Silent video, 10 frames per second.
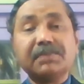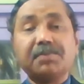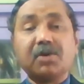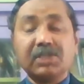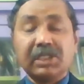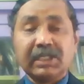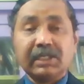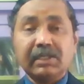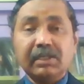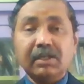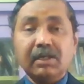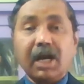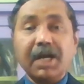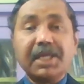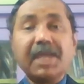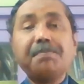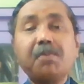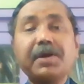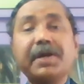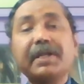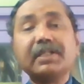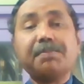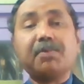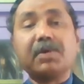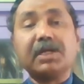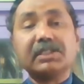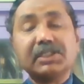the project and keep monitoring the progress.